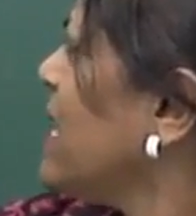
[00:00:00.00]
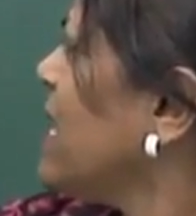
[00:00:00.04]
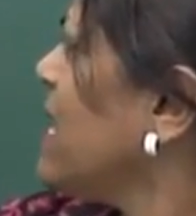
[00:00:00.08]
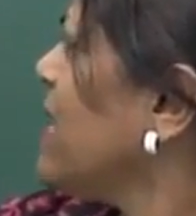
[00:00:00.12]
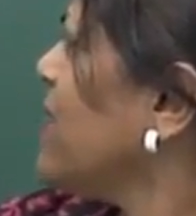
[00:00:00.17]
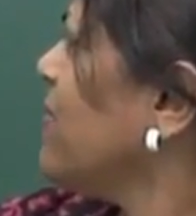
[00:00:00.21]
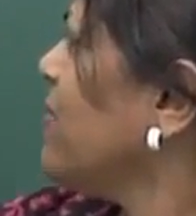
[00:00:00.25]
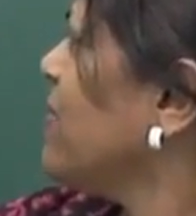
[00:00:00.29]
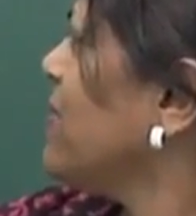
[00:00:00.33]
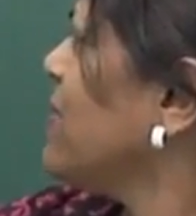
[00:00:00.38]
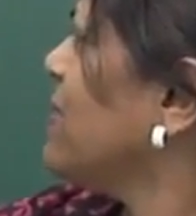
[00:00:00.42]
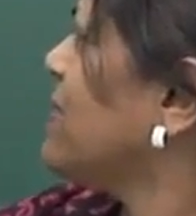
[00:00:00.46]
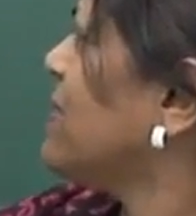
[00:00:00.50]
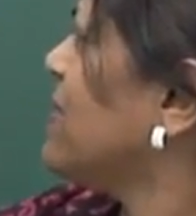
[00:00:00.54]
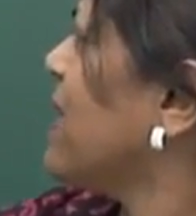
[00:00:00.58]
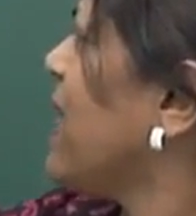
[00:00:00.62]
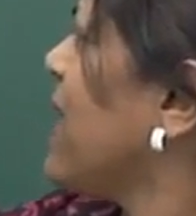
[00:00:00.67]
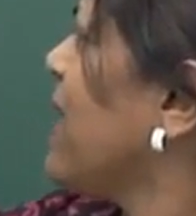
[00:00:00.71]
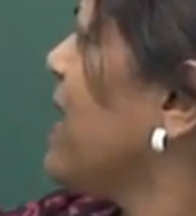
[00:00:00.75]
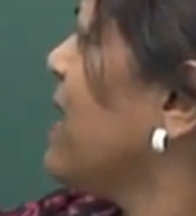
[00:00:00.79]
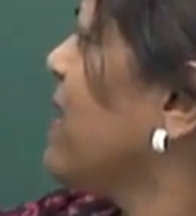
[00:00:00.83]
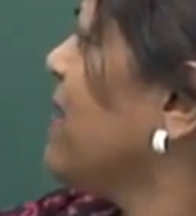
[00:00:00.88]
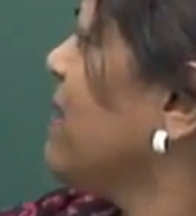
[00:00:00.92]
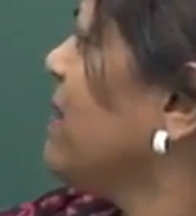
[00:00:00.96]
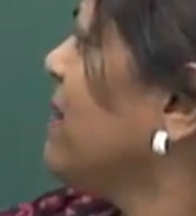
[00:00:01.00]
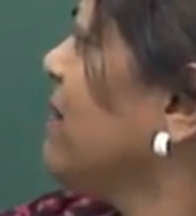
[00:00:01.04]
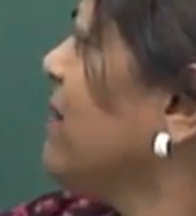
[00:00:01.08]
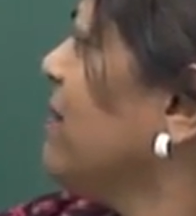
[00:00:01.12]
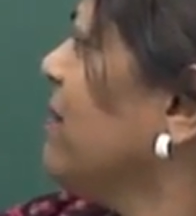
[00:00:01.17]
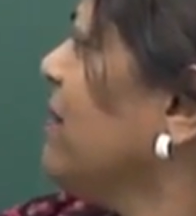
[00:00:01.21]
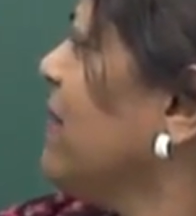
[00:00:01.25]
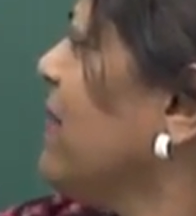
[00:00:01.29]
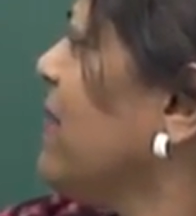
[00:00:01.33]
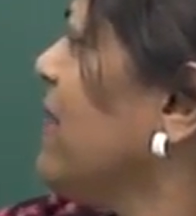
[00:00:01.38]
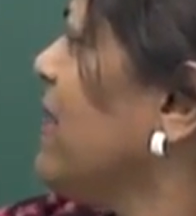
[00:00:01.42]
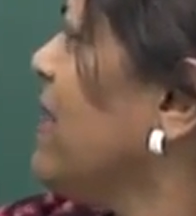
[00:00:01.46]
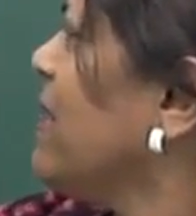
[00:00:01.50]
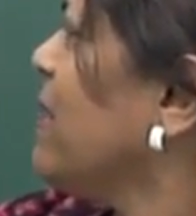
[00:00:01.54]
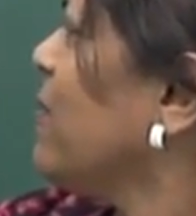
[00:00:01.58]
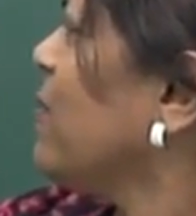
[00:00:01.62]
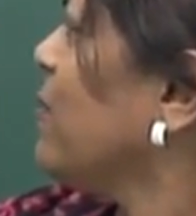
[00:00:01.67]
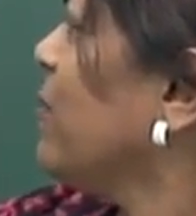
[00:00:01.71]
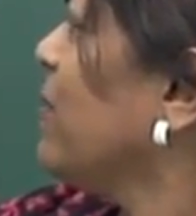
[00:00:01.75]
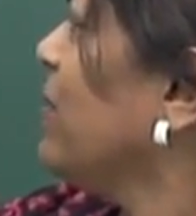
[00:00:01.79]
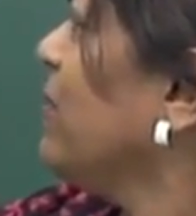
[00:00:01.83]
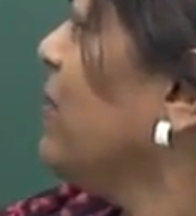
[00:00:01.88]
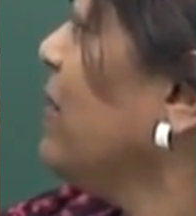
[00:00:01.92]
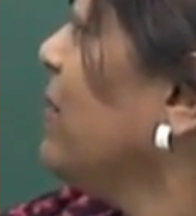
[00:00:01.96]
see this angle
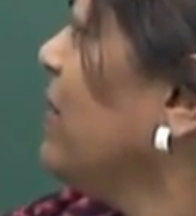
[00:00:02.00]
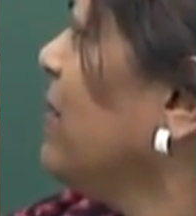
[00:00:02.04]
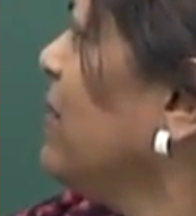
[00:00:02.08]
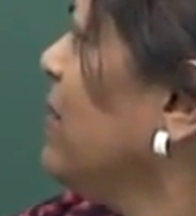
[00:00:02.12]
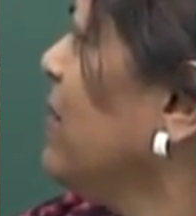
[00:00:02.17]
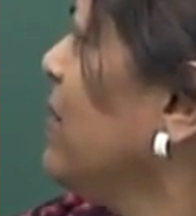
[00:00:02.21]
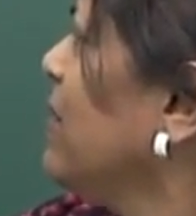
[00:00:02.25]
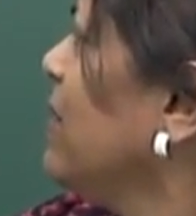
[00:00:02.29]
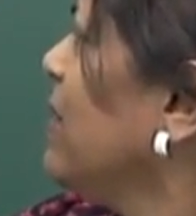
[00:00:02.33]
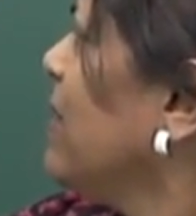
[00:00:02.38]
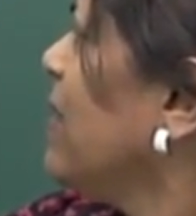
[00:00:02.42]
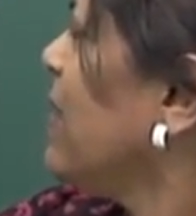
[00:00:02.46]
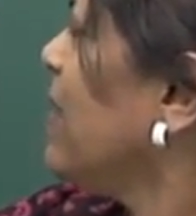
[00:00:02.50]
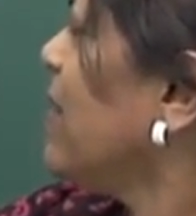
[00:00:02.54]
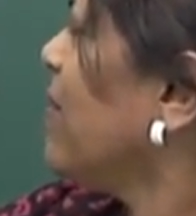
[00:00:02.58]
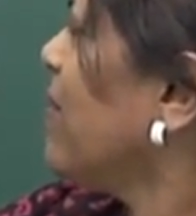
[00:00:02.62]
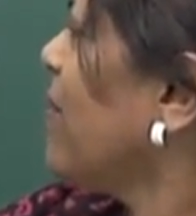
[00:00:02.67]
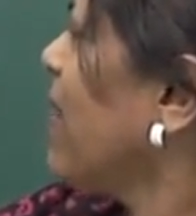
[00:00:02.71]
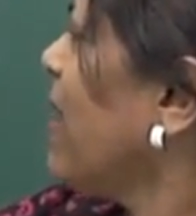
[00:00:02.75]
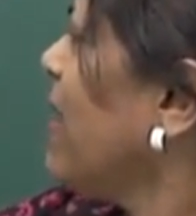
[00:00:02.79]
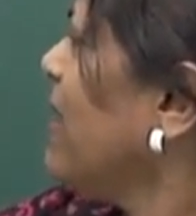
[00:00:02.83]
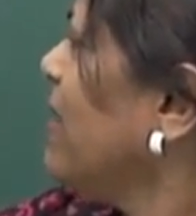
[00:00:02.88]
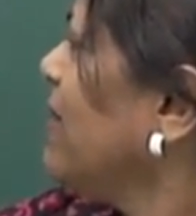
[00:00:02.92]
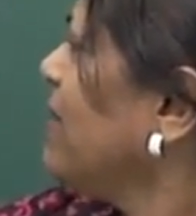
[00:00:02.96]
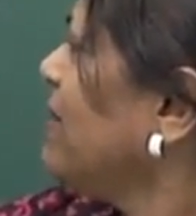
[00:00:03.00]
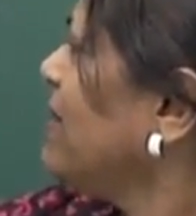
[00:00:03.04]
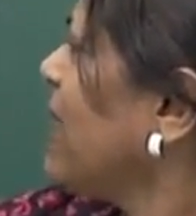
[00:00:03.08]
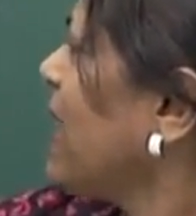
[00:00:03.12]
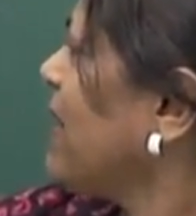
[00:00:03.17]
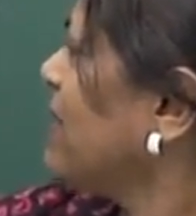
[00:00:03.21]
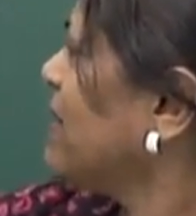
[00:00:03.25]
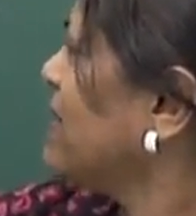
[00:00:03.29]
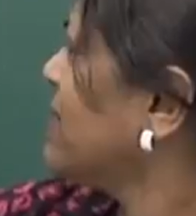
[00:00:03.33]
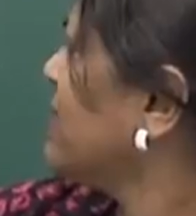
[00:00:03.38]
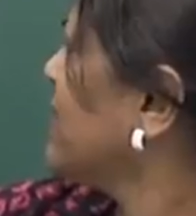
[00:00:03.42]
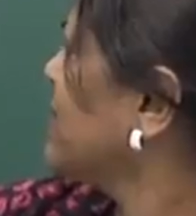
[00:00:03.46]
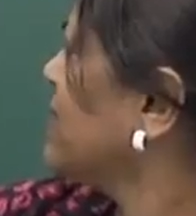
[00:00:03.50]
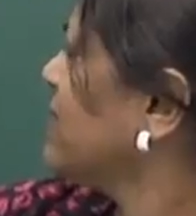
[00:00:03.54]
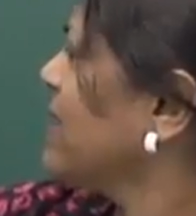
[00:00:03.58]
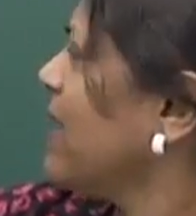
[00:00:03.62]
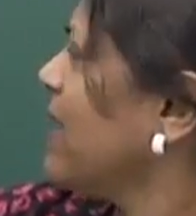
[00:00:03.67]
equal? Alright, that's